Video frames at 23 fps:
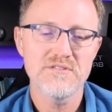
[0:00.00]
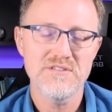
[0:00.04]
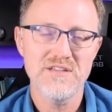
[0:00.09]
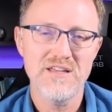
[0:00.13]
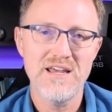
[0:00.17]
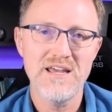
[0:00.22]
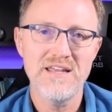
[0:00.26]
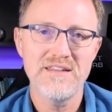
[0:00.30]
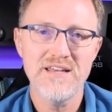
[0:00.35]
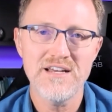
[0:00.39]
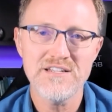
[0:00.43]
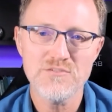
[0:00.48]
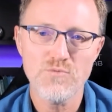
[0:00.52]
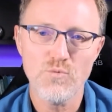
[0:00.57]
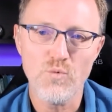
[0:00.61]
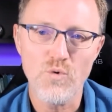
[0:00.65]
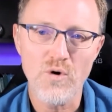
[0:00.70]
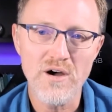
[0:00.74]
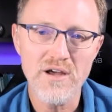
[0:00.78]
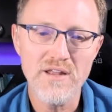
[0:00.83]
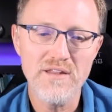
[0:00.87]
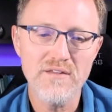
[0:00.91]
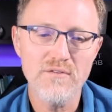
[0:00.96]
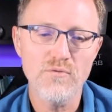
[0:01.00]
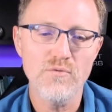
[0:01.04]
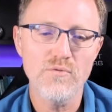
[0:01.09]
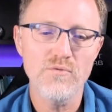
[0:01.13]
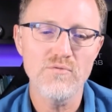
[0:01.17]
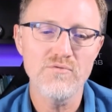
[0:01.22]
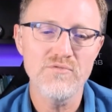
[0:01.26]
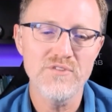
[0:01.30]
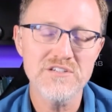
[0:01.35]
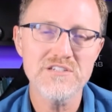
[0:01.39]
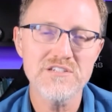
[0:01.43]
And that's what
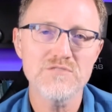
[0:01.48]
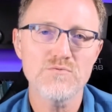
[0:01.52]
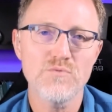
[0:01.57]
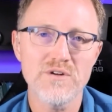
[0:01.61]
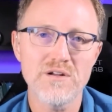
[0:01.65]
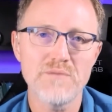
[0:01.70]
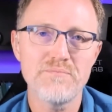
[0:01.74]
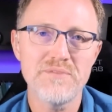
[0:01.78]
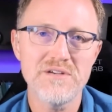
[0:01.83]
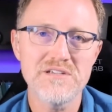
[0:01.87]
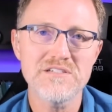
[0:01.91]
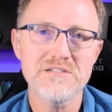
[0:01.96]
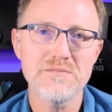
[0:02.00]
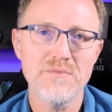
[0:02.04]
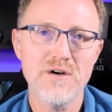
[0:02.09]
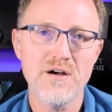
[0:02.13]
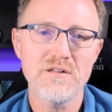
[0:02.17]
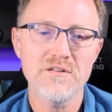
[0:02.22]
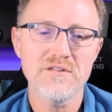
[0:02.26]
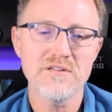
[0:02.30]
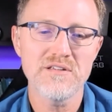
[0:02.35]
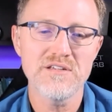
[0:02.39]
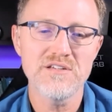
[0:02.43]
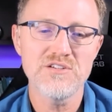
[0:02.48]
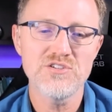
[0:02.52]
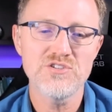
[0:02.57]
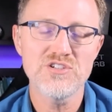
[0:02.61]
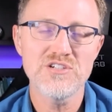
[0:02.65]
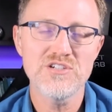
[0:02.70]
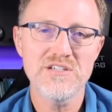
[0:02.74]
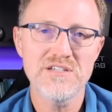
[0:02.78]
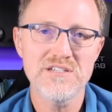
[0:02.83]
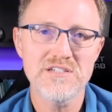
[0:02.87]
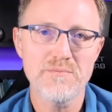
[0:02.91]
this is what
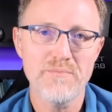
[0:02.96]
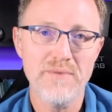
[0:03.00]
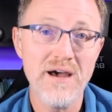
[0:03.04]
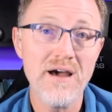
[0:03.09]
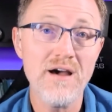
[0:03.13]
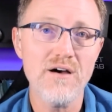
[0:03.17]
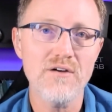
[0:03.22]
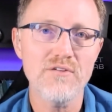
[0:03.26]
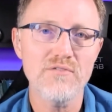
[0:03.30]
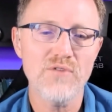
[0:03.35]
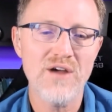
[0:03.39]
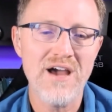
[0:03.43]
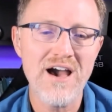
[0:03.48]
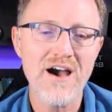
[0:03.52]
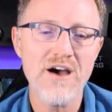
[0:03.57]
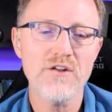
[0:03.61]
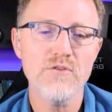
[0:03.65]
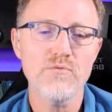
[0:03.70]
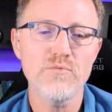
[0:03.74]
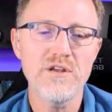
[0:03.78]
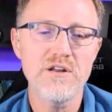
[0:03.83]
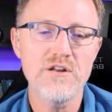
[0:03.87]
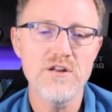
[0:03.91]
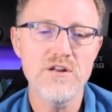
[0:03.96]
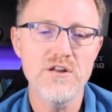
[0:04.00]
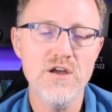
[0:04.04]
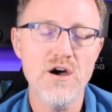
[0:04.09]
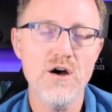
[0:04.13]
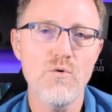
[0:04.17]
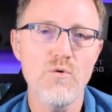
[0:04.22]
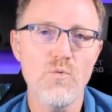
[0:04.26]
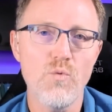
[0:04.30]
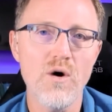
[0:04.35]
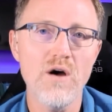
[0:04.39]
epistemology is about. How do we
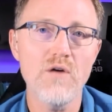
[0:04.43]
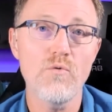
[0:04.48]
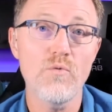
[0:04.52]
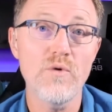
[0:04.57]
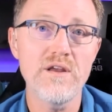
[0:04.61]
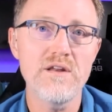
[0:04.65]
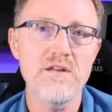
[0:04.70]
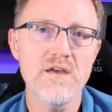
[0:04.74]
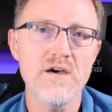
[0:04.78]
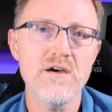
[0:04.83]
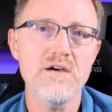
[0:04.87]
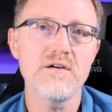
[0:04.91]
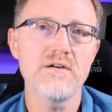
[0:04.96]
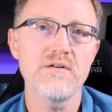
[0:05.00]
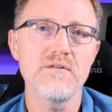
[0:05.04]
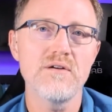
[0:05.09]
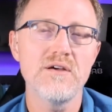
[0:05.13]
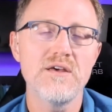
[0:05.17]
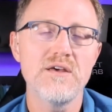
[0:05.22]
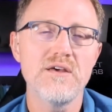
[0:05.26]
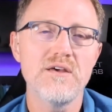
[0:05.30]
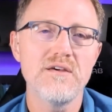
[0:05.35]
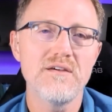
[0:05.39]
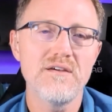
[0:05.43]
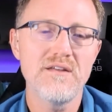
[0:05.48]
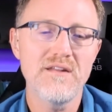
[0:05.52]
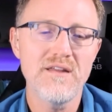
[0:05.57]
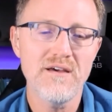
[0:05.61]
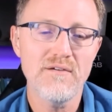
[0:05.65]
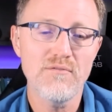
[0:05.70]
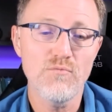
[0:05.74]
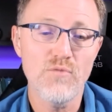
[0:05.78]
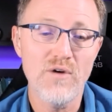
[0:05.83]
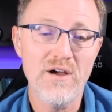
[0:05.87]
know what we know?
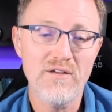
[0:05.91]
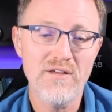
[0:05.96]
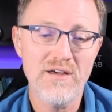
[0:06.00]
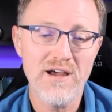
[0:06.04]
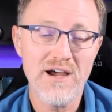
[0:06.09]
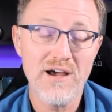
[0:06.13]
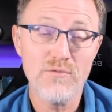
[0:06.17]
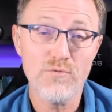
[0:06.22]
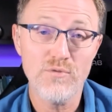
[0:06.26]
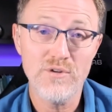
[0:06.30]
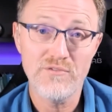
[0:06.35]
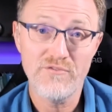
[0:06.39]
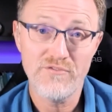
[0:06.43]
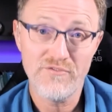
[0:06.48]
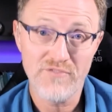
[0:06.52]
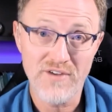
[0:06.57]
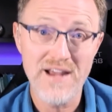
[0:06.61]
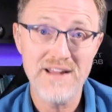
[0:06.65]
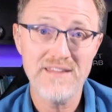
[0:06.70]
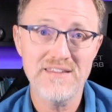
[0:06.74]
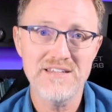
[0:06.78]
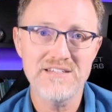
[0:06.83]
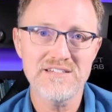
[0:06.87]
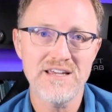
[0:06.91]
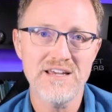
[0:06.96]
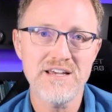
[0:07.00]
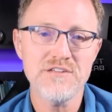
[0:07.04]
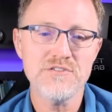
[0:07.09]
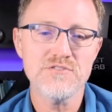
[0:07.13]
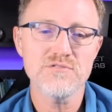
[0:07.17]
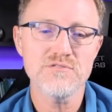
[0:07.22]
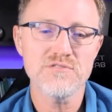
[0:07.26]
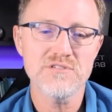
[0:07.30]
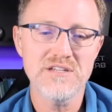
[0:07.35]
And how we find these
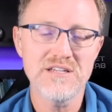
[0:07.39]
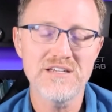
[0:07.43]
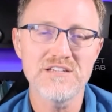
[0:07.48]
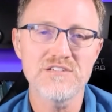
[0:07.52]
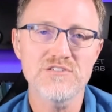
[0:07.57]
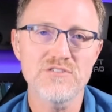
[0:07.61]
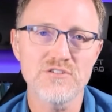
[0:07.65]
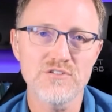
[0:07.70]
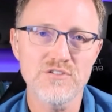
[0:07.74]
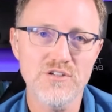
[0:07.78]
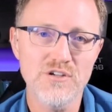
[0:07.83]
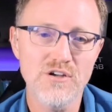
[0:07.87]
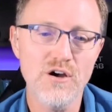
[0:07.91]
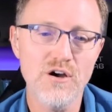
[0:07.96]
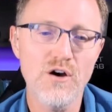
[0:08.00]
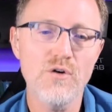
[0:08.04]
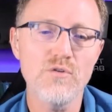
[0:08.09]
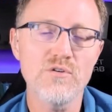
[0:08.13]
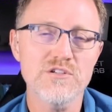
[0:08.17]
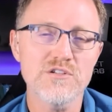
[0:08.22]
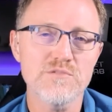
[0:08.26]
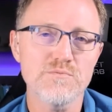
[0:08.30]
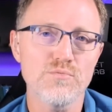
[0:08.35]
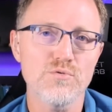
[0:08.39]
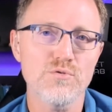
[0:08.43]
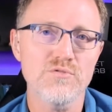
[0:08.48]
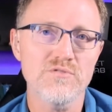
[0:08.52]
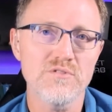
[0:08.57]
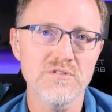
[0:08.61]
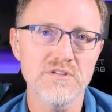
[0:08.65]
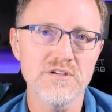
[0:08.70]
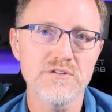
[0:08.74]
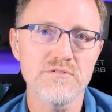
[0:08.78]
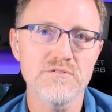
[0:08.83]
answers is to go explore
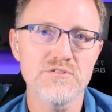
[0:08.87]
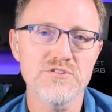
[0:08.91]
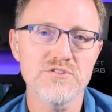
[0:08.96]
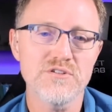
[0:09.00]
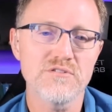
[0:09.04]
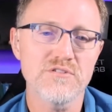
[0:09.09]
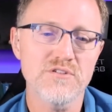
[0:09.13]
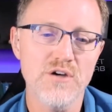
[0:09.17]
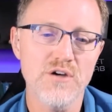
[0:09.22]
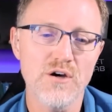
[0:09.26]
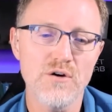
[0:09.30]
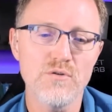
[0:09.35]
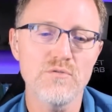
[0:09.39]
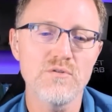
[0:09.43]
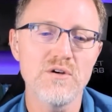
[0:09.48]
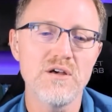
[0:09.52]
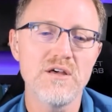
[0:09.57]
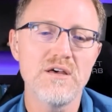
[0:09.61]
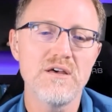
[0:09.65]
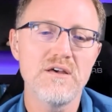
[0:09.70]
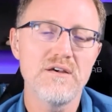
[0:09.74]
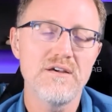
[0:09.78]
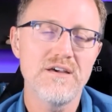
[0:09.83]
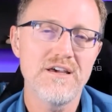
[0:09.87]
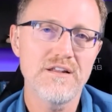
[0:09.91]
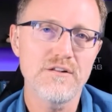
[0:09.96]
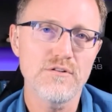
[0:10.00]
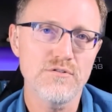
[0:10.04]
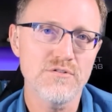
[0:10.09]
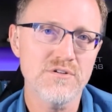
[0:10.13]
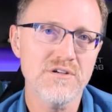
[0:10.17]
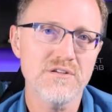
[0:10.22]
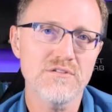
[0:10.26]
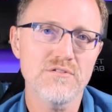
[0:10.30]
the literature, go and
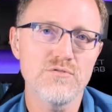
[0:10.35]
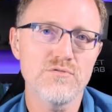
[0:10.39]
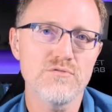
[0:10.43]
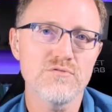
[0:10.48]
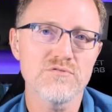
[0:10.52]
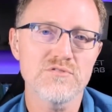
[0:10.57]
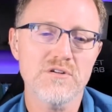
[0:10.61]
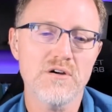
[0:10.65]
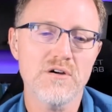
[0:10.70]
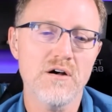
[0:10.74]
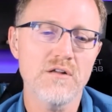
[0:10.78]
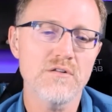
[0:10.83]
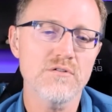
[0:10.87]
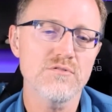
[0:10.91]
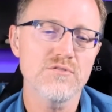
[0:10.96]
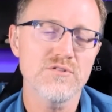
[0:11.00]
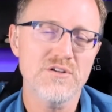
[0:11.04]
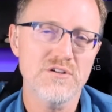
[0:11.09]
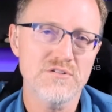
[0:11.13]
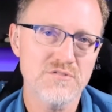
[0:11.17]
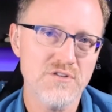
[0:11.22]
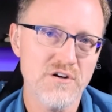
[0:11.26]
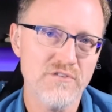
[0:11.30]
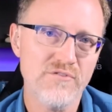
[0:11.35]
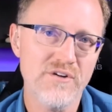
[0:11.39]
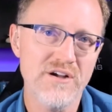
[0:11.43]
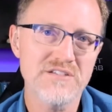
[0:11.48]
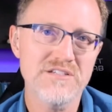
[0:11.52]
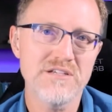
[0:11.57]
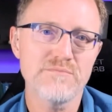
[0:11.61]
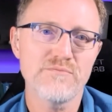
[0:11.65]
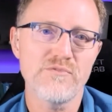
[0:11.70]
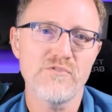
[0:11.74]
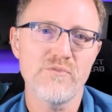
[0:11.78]
look at Google Scholar, look at
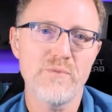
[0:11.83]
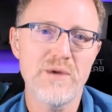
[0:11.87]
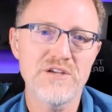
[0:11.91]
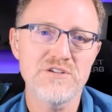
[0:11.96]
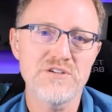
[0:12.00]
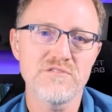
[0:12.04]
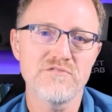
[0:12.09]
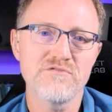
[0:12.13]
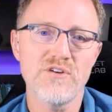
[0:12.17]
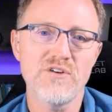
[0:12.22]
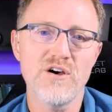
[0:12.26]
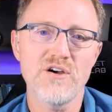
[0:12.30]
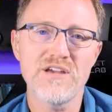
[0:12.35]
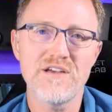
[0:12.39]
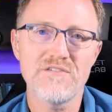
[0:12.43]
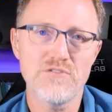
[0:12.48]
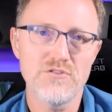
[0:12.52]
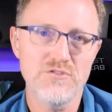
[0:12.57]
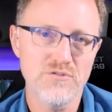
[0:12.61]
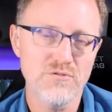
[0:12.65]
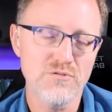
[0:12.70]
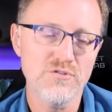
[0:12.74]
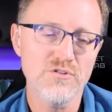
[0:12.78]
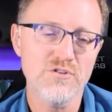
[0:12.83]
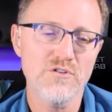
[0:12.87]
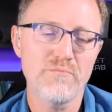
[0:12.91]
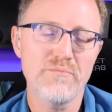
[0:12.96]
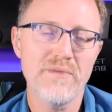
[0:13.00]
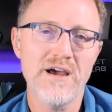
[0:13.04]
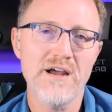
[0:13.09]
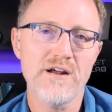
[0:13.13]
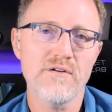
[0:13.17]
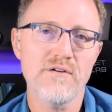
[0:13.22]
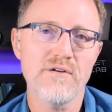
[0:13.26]
turfgrass information file. You have to do a little
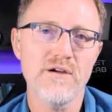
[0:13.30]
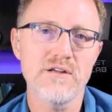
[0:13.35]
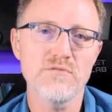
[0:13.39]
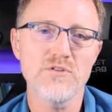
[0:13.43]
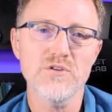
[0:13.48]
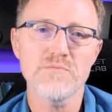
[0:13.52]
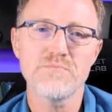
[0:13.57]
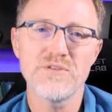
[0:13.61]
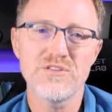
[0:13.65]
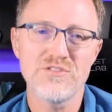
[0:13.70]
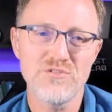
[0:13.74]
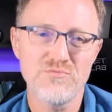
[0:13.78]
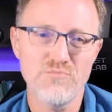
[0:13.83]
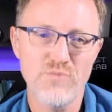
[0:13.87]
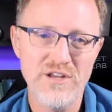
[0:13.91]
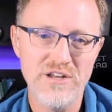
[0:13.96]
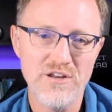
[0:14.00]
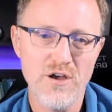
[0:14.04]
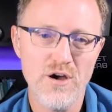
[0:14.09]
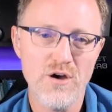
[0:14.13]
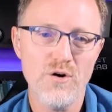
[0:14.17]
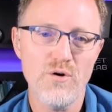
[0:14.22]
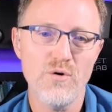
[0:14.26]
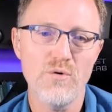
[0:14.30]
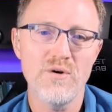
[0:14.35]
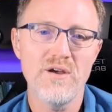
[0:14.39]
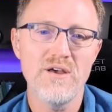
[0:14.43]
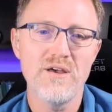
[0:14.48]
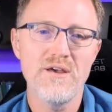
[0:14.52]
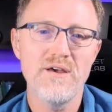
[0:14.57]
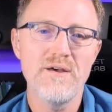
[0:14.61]
background look, but the, we know